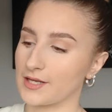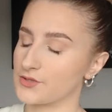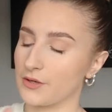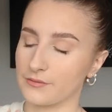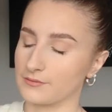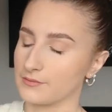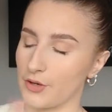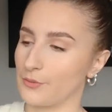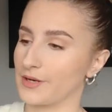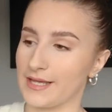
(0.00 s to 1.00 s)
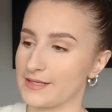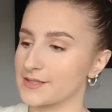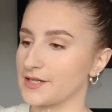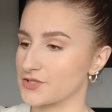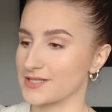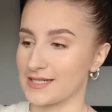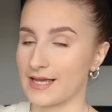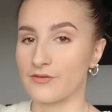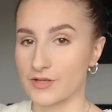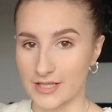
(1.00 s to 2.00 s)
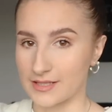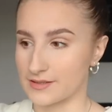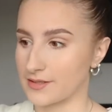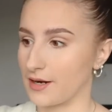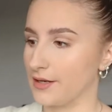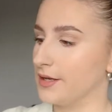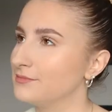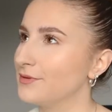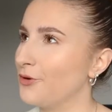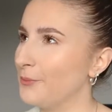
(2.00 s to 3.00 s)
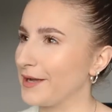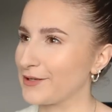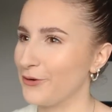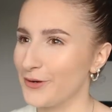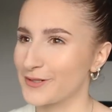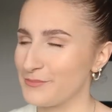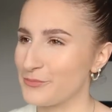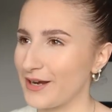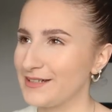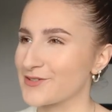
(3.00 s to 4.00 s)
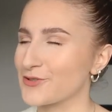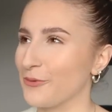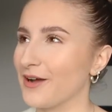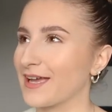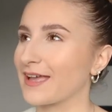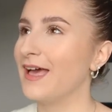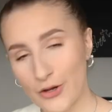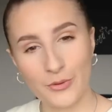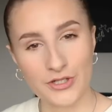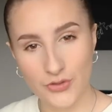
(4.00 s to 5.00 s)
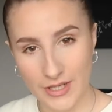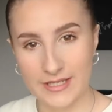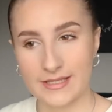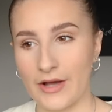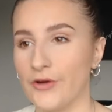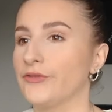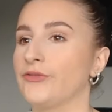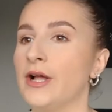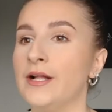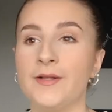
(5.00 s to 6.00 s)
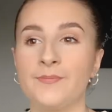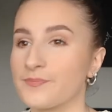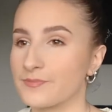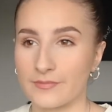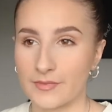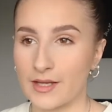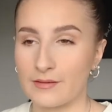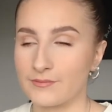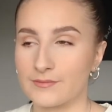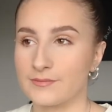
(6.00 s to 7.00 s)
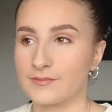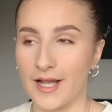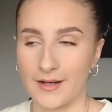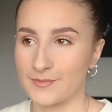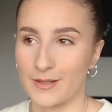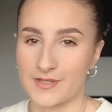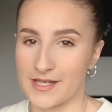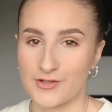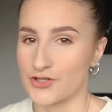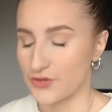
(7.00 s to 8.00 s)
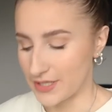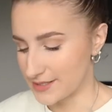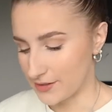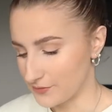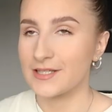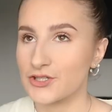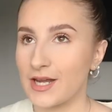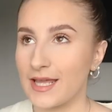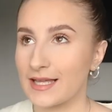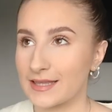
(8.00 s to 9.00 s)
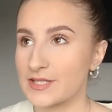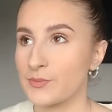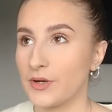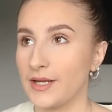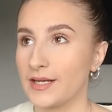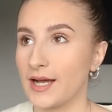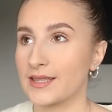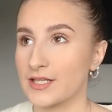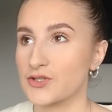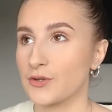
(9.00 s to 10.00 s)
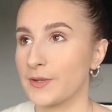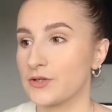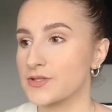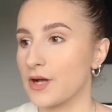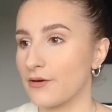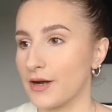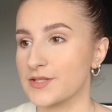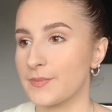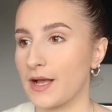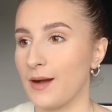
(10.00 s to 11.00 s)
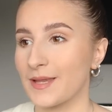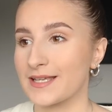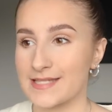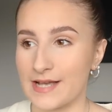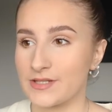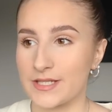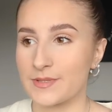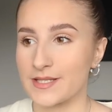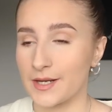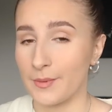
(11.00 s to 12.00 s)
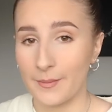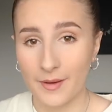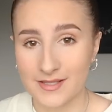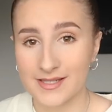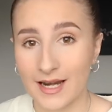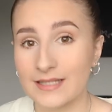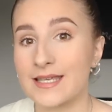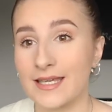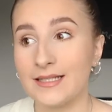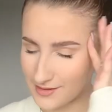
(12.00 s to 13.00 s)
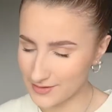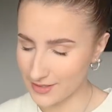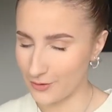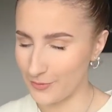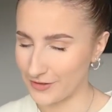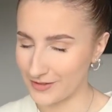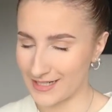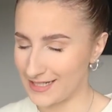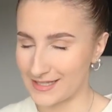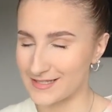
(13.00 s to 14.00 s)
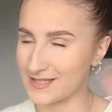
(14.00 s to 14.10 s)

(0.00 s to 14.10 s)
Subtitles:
I don't know what it is. I just need everything in this color. Oh my god, my brain's not working. You know what? Treat yourself. Yeah, that was it. Just treat yourself. Literally, at this point, I think shopping on Zara has become like 70% of my personality. And I was like, oh my god, I need this.